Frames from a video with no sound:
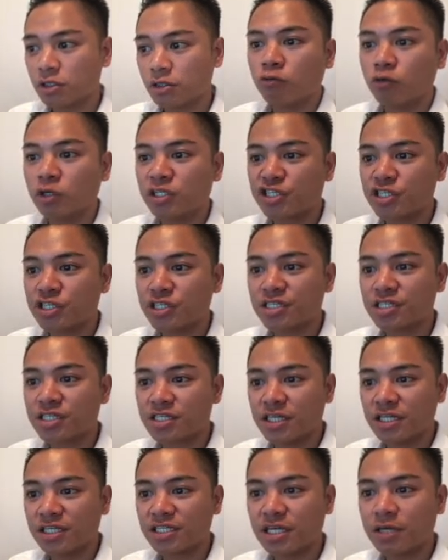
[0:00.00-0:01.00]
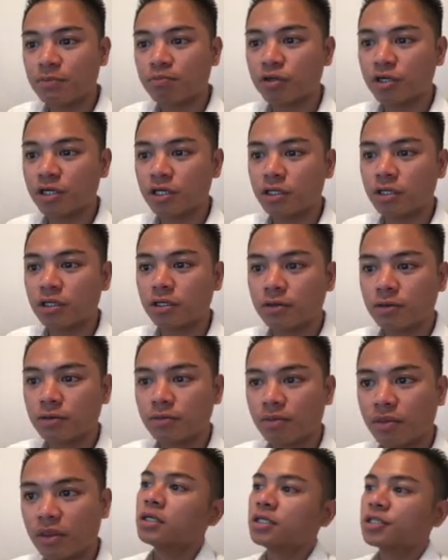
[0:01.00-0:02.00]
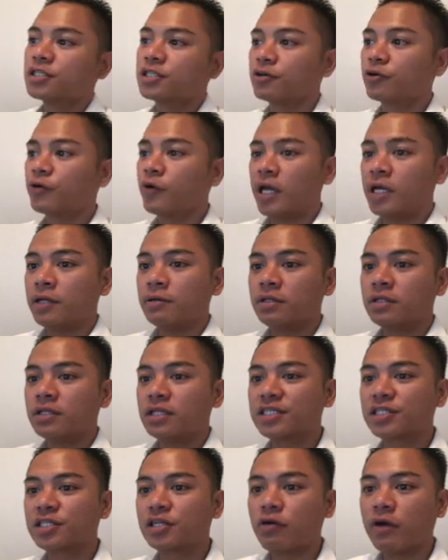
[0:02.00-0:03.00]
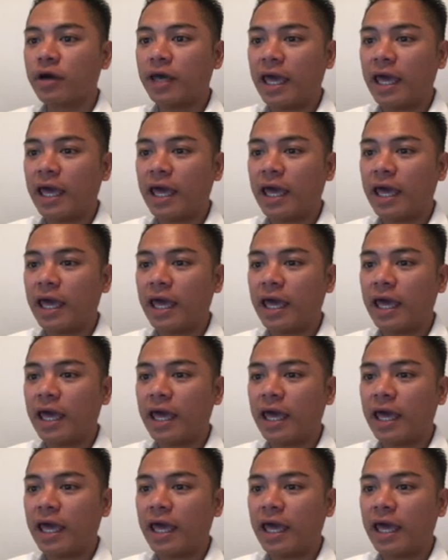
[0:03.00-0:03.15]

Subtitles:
which is this input. So great, let's go